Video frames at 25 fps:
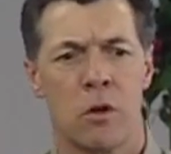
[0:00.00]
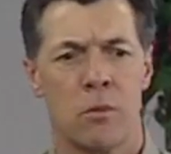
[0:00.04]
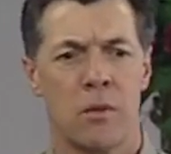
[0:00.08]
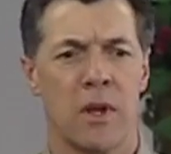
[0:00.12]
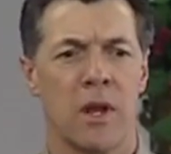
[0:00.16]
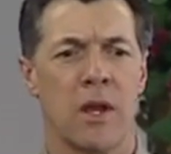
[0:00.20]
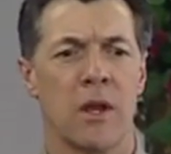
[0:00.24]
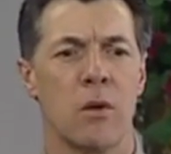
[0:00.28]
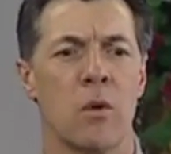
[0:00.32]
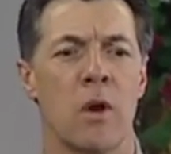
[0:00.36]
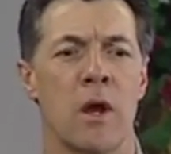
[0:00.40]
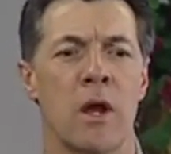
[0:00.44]
But
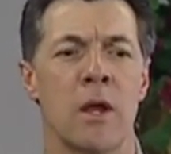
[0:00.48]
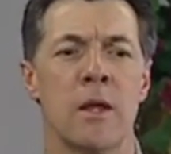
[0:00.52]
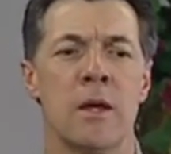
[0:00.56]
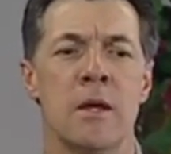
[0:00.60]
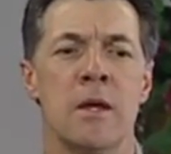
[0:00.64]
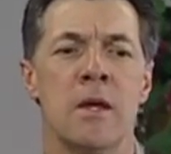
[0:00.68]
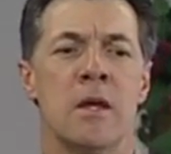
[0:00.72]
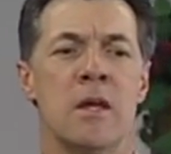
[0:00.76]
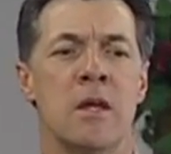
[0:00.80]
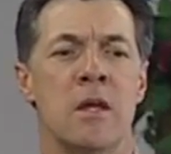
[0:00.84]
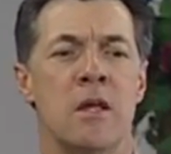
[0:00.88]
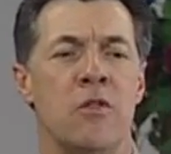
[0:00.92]
anyway,
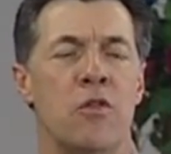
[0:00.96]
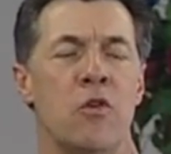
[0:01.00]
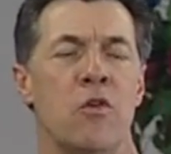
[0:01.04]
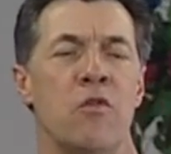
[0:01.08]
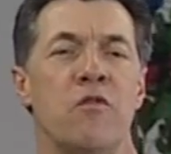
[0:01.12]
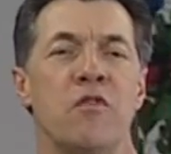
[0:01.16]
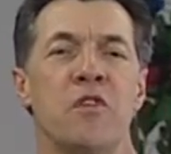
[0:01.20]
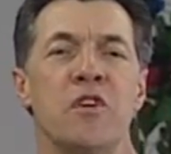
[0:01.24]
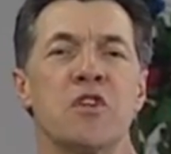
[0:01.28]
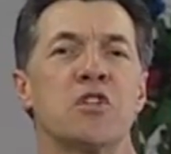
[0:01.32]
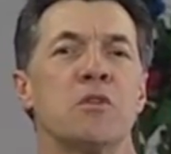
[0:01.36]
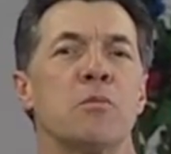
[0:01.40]
they're
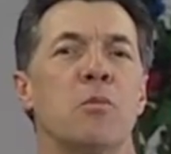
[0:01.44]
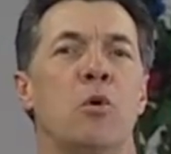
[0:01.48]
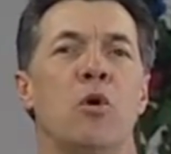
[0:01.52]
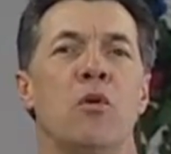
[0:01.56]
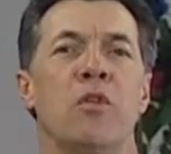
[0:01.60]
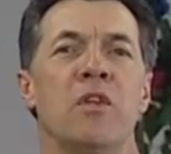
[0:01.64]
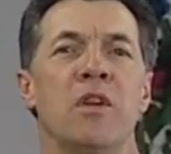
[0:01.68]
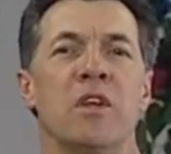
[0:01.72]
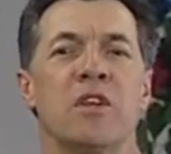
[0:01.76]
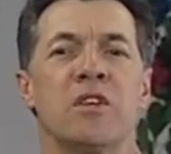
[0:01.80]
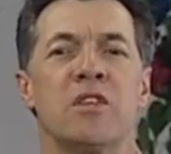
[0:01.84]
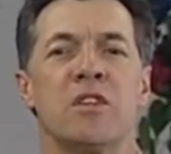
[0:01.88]
visible
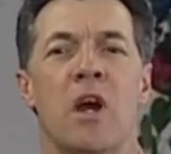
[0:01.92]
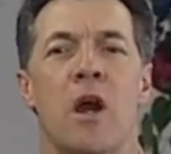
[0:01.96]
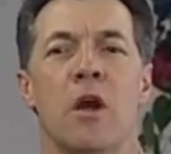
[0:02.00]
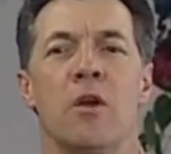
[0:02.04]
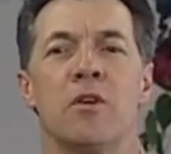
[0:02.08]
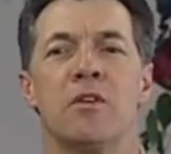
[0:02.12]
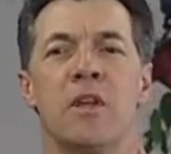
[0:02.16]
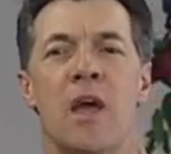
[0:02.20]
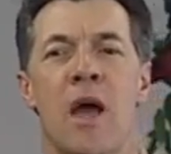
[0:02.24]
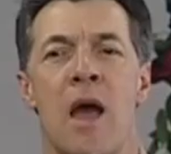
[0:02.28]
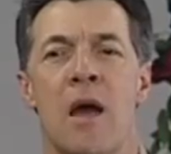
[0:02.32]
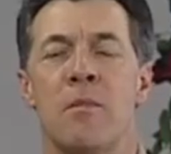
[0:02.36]
the entire
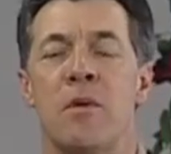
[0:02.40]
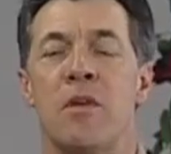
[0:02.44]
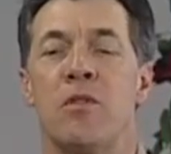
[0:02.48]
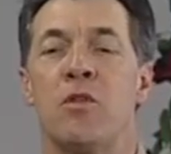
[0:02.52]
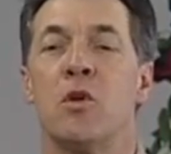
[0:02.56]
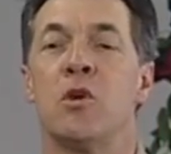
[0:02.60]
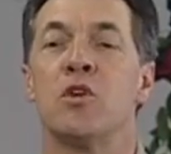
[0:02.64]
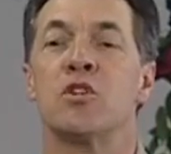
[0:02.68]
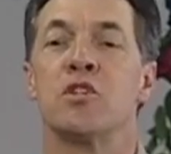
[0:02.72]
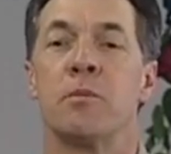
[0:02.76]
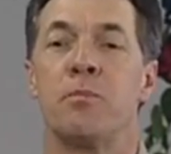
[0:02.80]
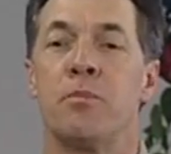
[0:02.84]
time. And
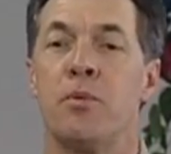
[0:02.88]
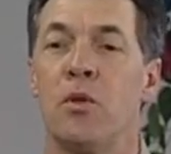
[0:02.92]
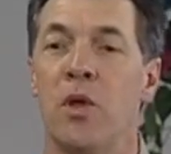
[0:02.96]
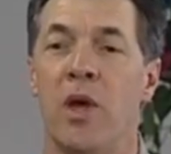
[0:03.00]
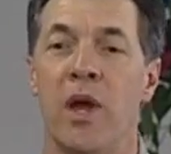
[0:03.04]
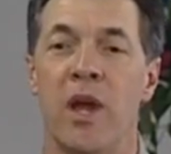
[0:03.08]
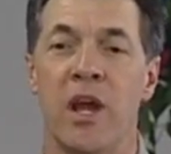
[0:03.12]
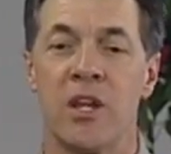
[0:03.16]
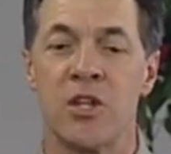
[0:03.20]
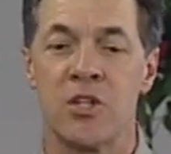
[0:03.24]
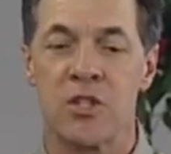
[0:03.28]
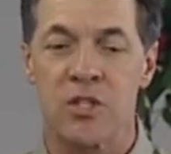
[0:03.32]
there's a
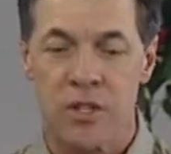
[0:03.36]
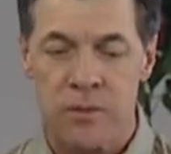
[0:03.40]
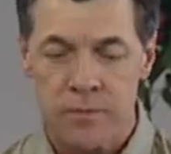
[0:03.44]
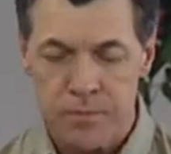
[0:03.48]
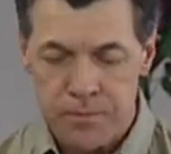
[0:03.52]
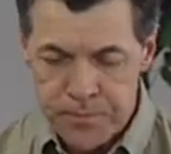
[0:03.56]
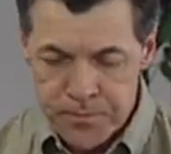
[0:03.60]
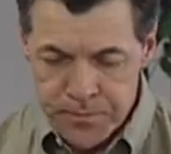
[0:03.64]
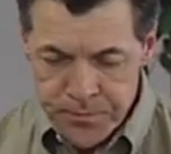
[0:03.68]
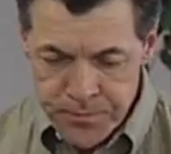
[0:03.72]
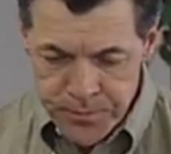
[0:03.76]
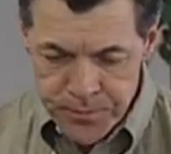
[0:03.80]
place
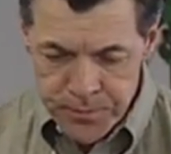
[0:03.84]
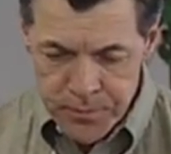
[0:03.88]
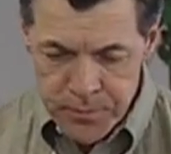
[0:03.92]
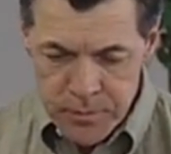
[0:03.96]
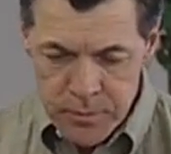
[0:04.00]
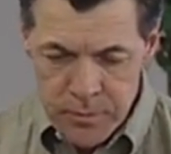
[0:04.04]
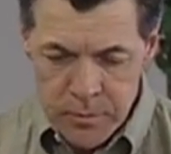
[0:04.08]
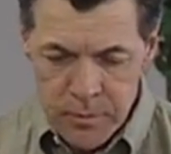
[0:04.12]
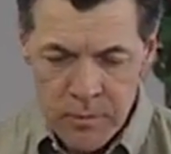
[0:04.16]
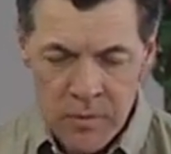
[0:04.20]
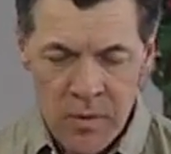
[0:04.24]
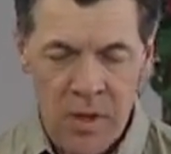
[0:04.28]

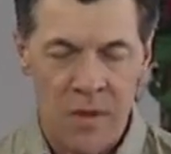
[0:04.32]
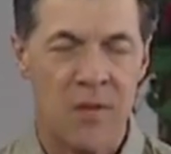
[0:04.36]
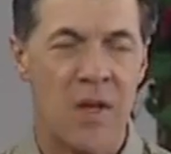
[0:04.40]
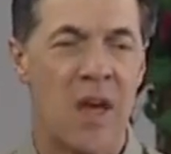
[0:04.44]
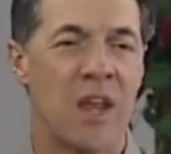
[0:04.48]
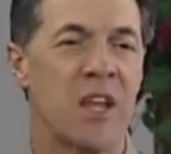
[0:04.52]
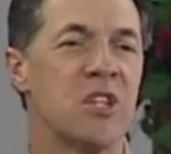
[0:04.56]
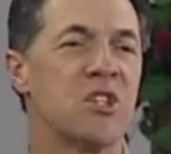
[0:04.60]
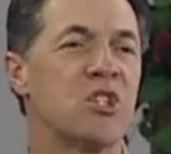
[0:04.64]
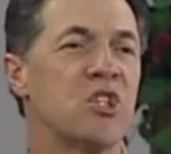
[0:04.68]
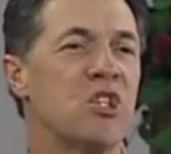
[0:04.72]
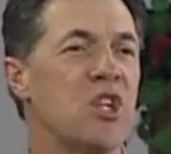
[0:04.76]

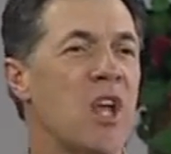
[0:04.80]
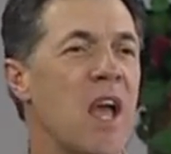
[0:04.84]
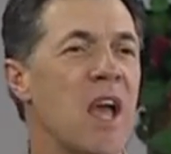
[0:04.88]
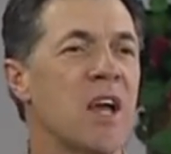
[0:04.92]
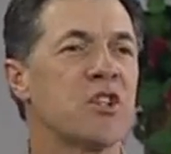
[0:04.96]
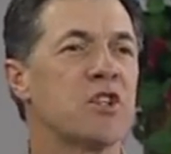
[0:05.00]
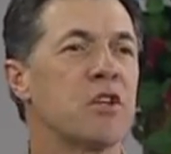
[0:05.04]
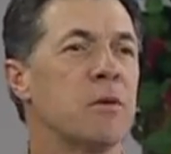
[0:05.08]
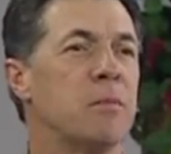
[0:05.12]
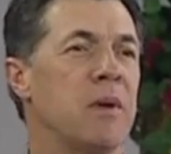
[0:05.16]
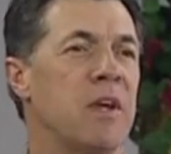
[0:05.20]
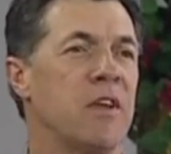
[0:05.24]
that is
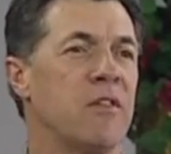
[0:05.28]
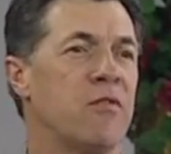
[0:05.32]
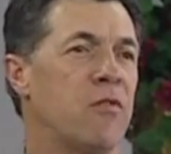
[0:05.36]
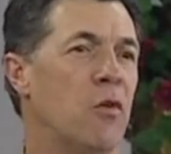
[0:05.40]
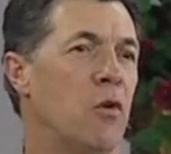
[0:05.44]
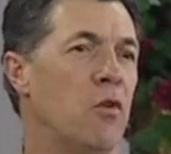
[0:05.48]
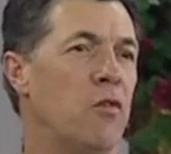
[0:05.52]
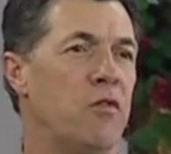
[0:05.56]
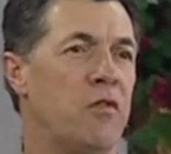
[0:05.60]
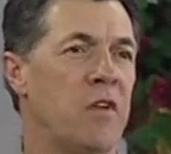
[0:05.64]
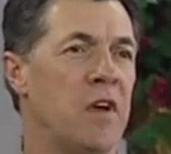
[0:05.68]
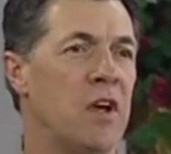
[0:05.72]
yet to be
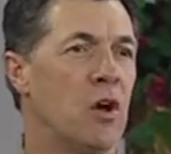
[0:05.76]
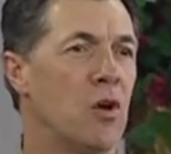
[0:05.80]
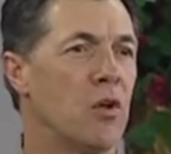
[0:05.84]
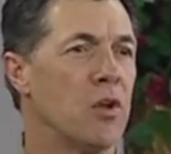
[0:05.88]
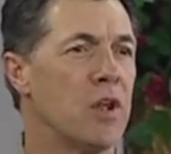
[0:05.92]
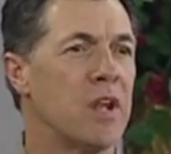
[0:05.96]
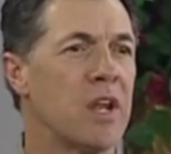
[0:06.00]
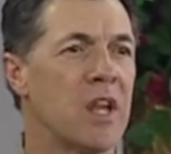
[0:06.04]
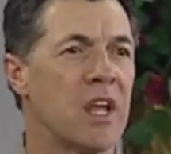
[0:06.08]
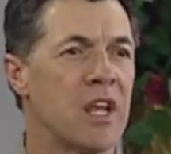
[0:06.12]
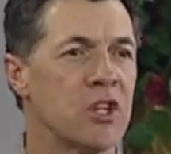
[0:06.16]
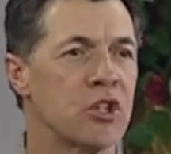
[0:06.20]
fulfilled
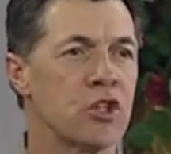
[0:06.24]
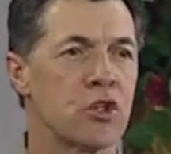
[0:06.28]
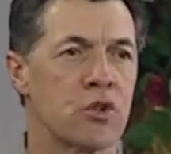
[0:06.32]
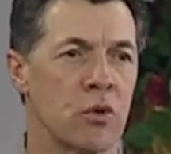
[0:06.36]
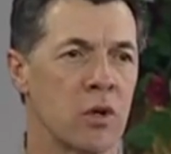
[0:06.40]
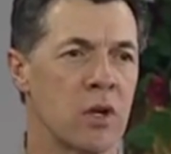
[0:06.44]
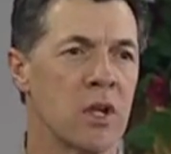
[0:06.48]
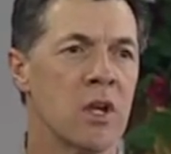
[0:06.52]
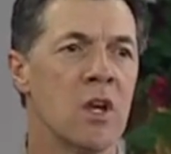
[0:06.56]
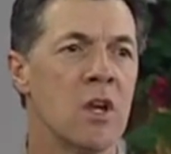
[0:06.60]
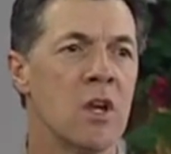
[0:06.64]
in history